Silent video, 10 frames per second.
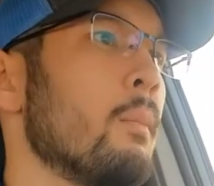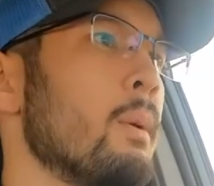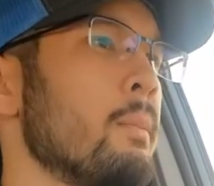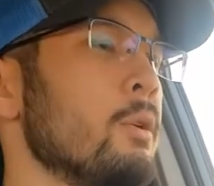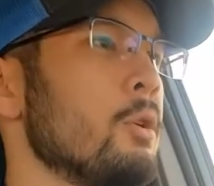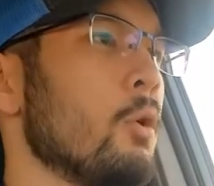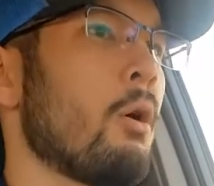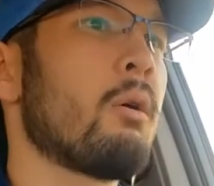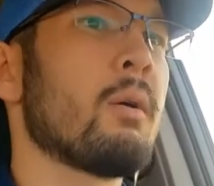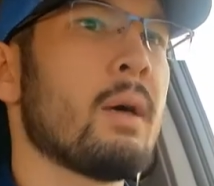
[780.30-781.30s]
Maybe you
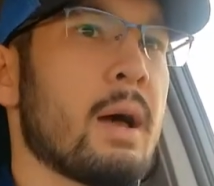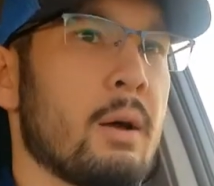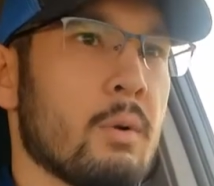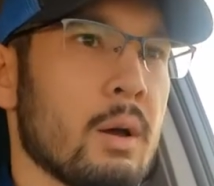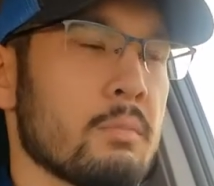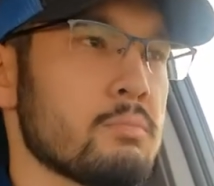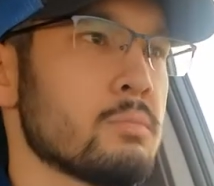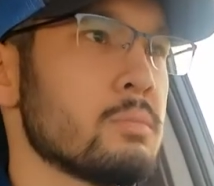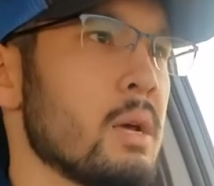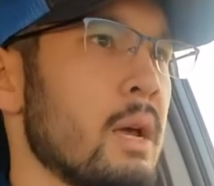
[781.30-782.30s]
are on the highway
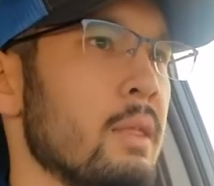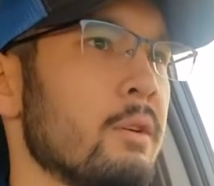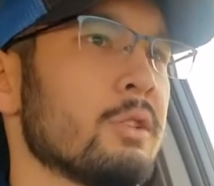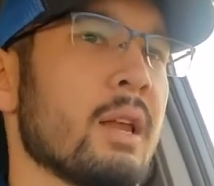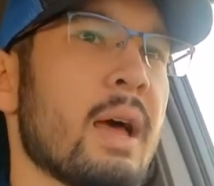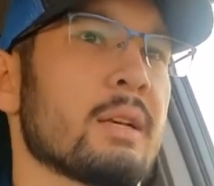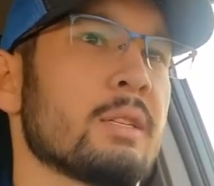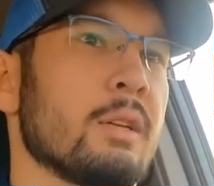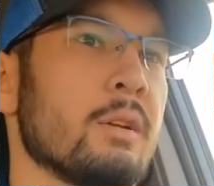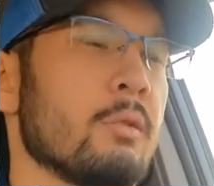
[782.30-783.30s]
and there's an
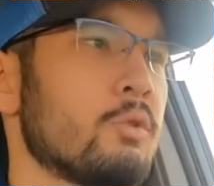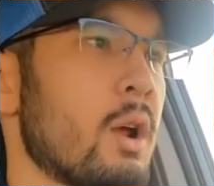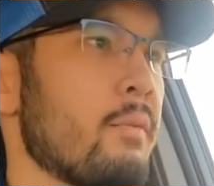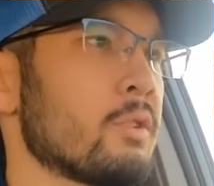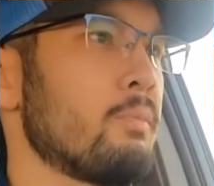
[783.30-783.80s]
accident or traffic's